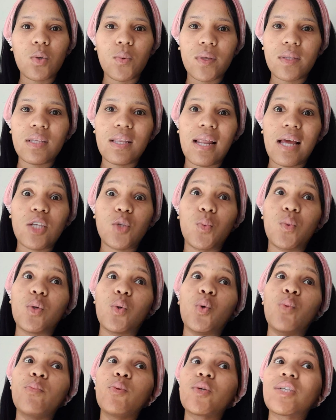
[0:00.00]
loyalty lies
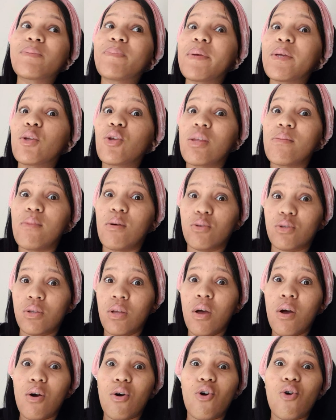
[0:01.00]
whom you speak to the most
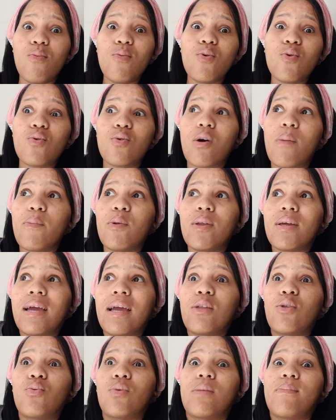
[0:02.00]
whom you
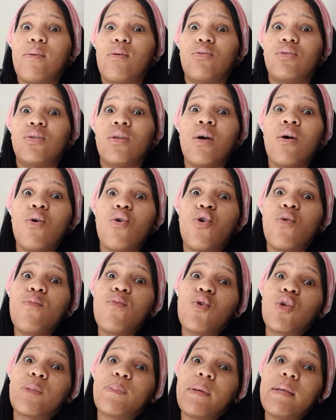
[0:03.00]
communicate to the most whom
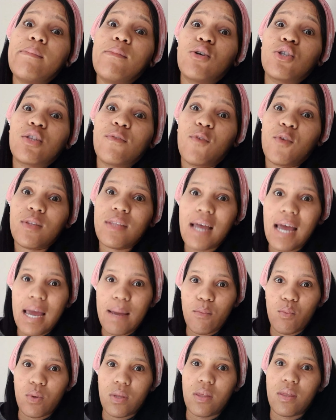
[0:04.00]
you spend most of your
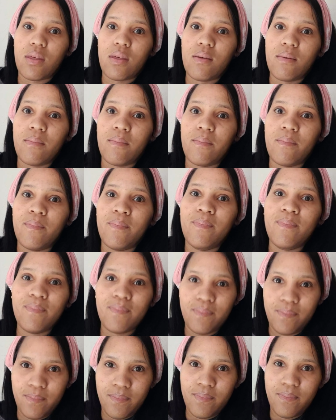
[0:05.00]
time with
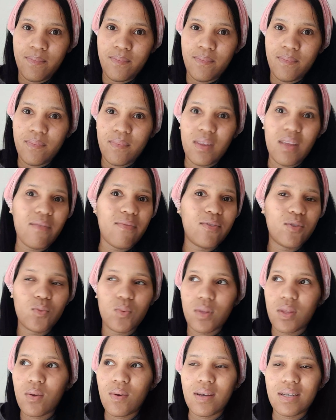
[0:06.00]
if it's
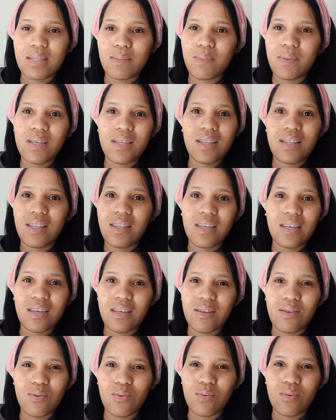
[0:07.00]
with your husband
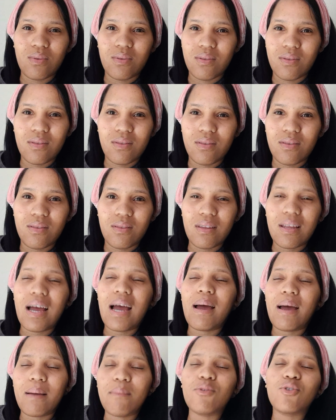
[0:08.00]
then you
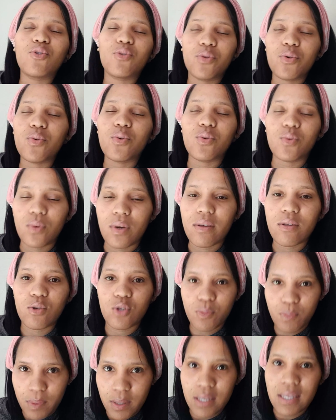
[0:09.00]
i'm sure you you, you
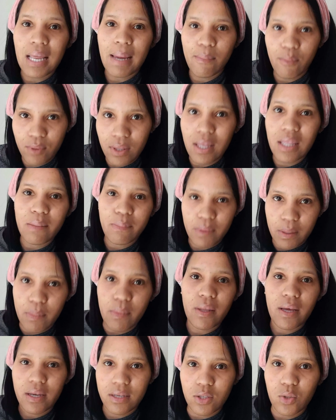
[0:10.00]
spend time with other
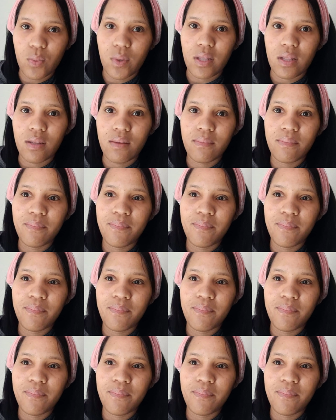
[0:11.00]
people as well